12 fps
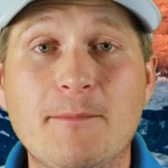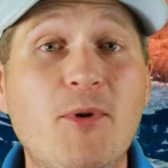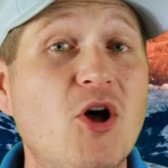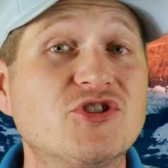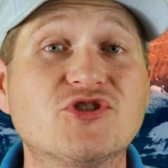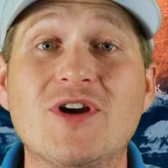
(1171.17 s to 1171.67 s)

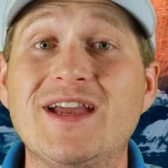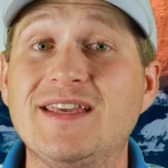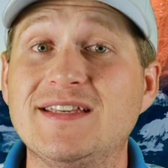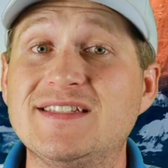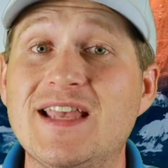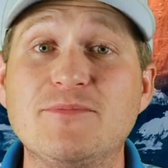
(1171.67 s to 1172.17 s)
ball strike
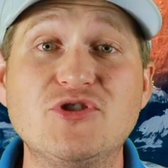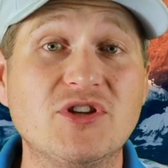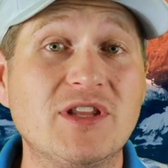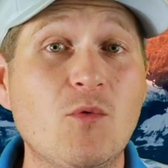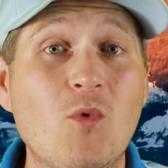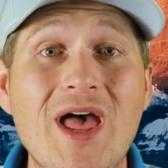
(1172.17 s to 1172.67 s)

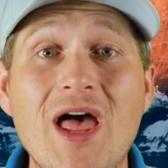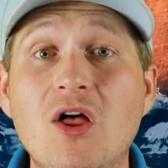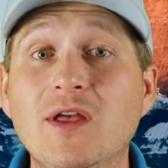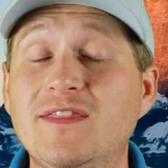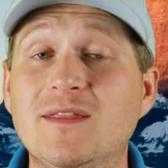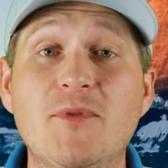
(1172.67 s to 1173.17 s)
exceptionally
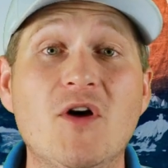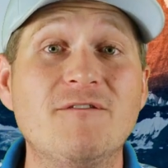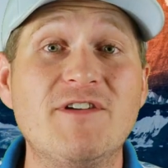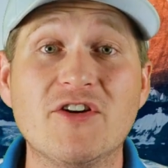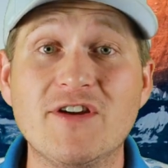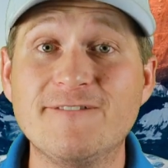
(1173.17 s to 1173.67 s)
well, hit the ball
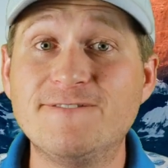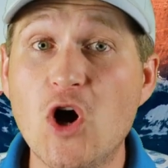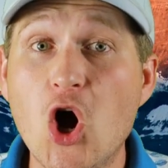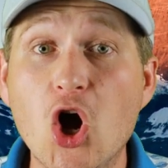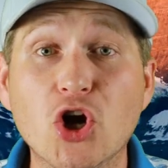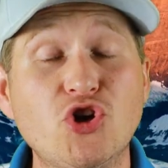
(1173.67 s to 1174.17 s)
very
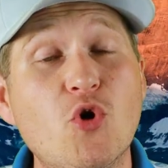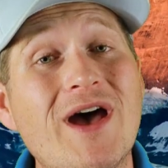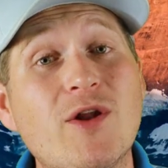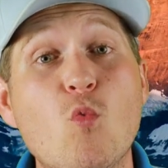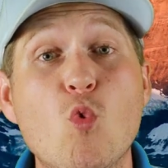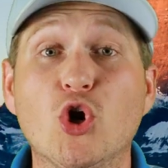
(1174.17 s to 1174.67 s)
far, know how
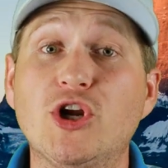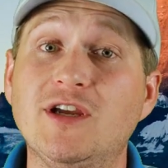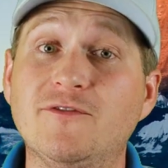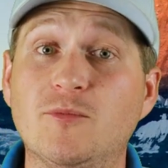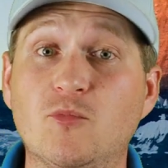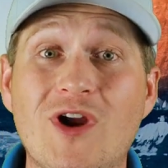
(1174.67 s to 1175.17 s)
to work
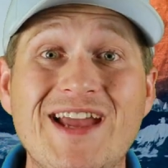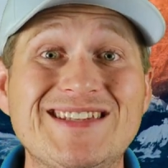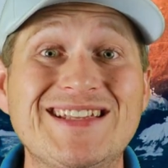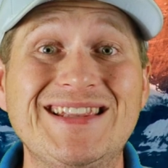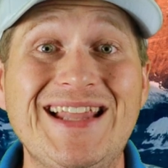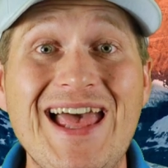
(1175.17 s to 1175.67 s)
it from right
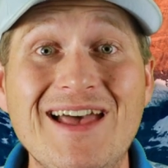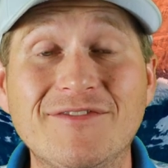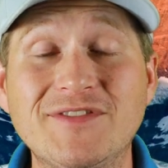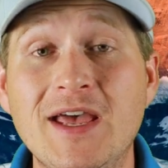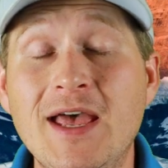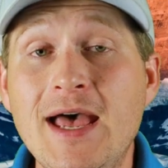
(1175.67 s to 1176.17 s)
to
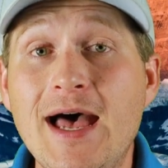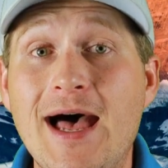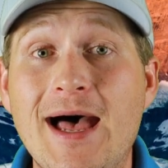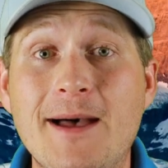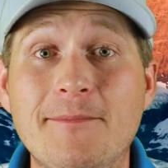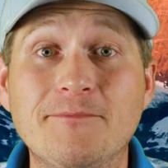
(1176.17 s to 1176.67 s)
left,
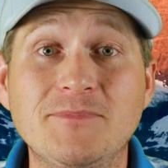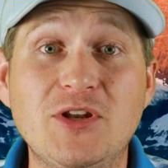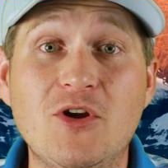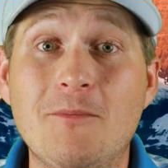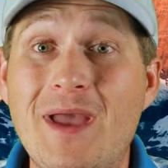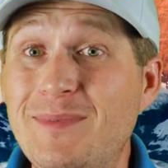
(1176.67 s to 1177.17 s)
you
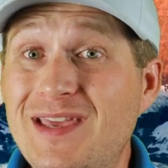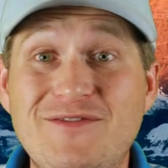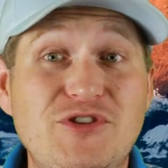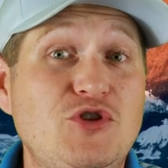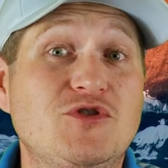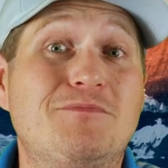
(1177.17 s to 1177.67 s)
know, maybe
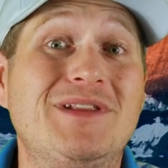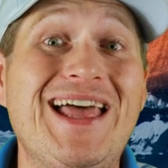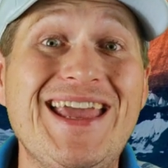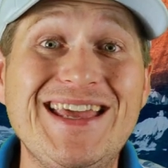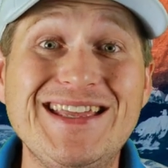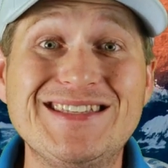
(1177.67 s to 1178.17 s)
even use
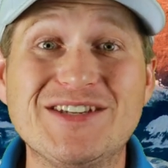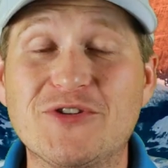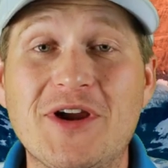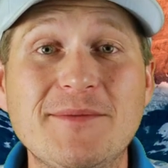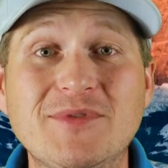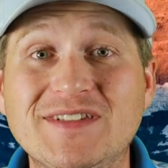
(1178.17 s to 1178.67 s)
blades and
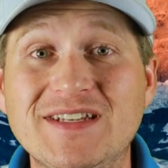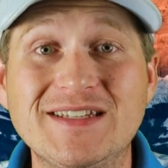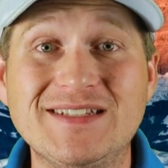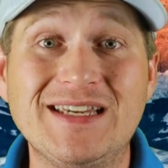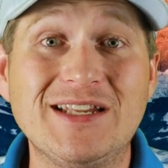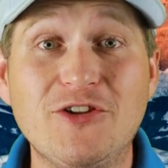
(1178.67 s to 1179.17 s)
are able to
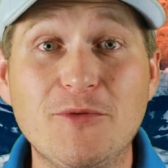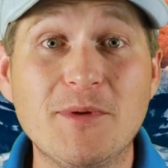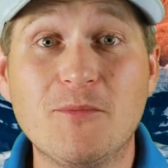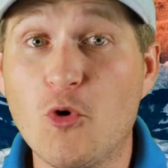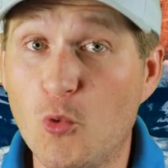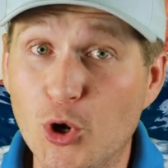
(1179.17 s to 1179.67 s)
get a little
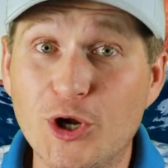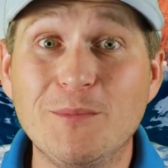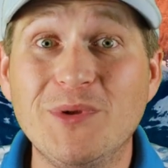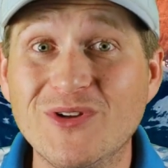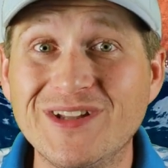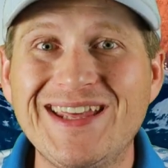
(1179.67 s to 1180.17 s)
bit more
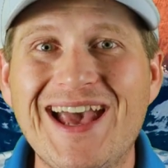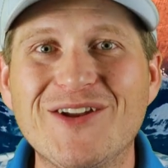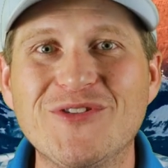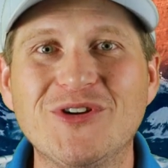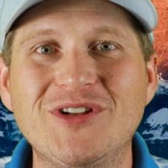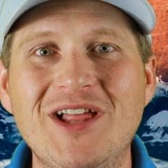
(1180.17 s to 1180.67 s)
workability out
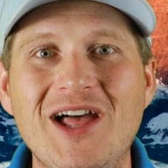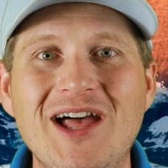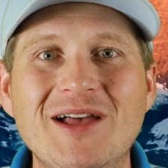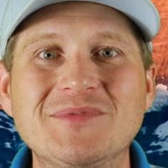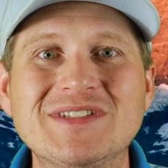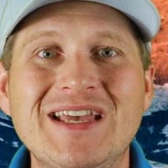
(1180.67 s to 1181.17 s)
of their
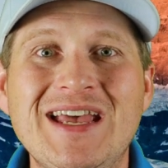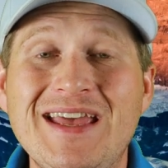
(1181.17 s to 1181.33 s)
clubs,